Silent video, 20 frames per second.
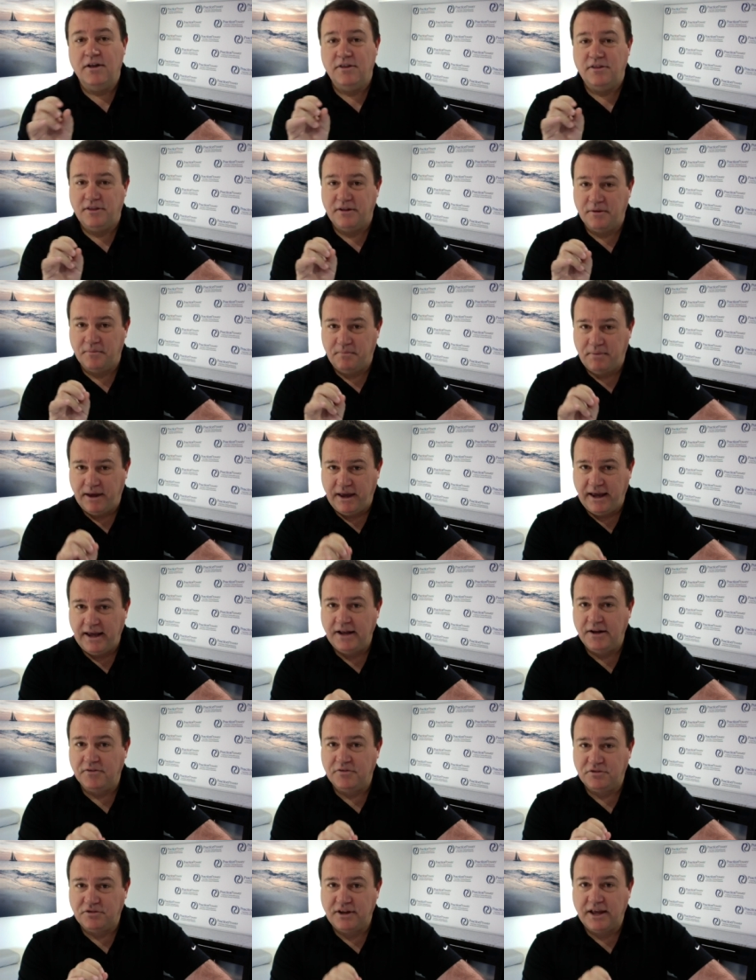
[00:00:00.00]
than the pain
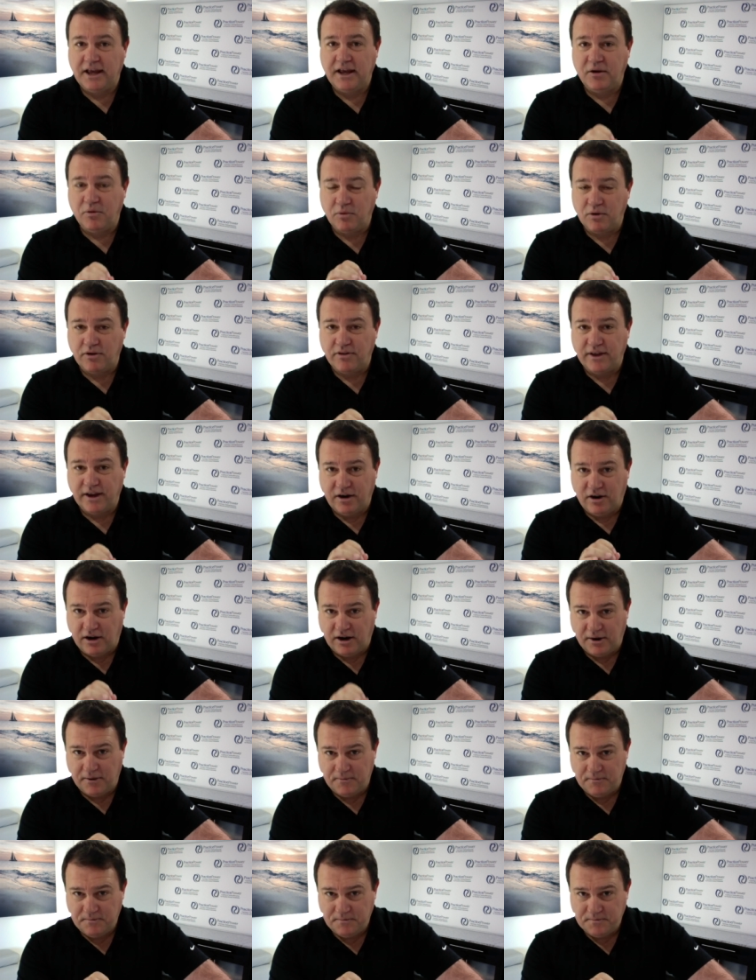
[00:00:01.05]
of staying where they
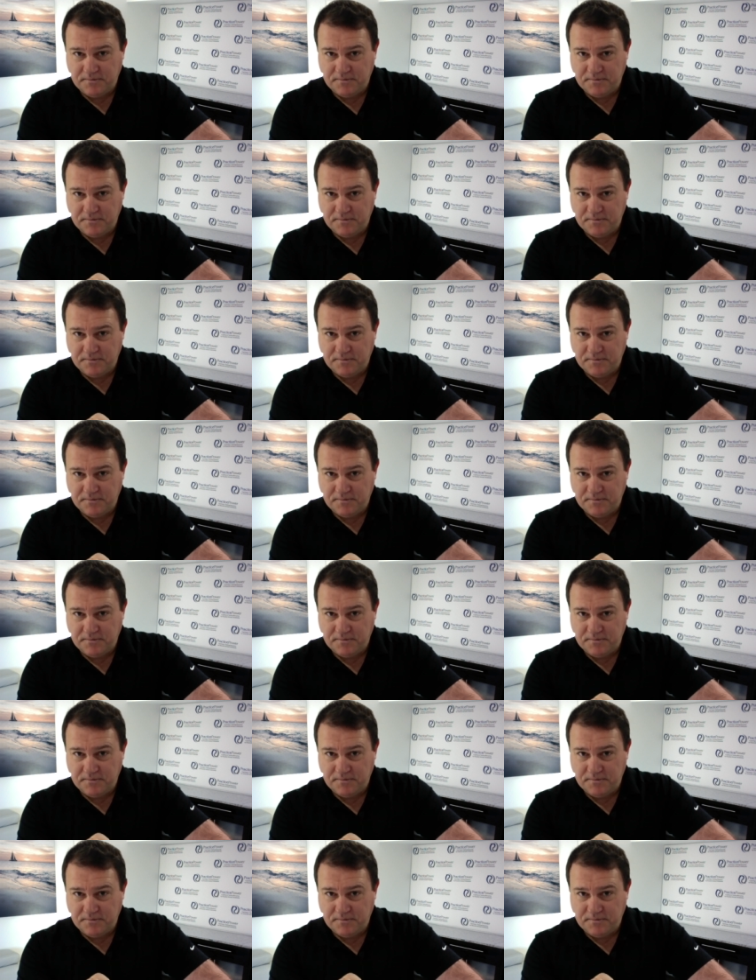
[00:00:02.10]
are.